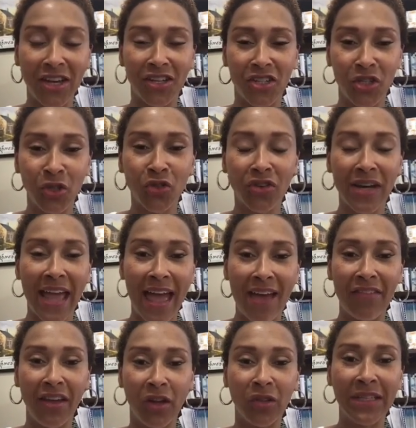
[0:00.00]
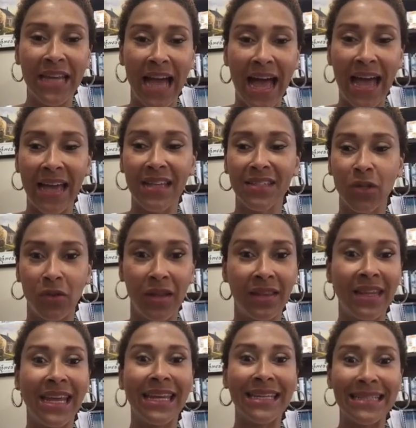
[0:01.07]
children have healthy eyes so
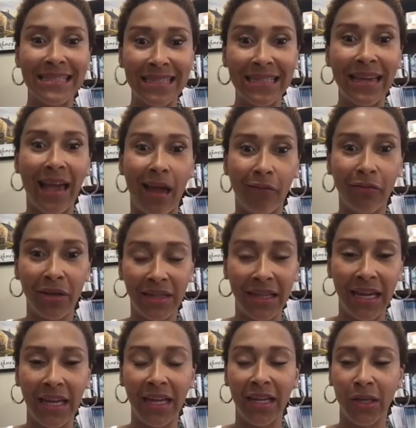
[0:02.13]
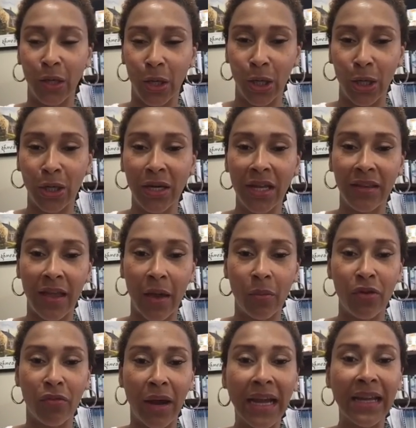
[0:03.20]
that they can see everything and learn and that
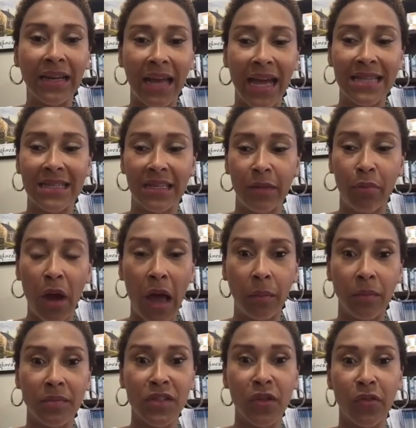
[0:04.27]
we recognize any problems.